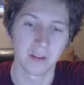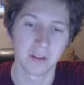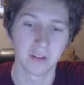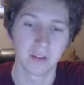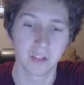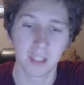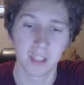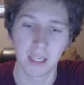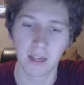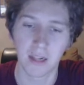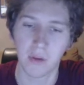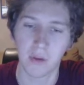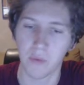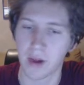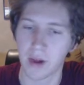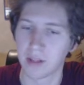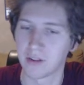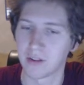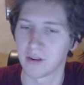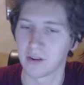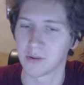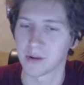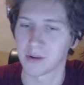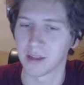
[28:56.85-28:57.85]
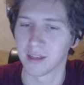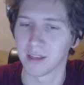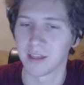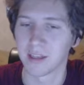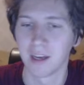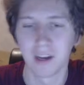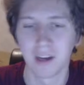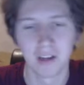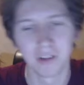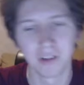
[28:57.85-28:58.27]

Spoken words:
you seal the red token.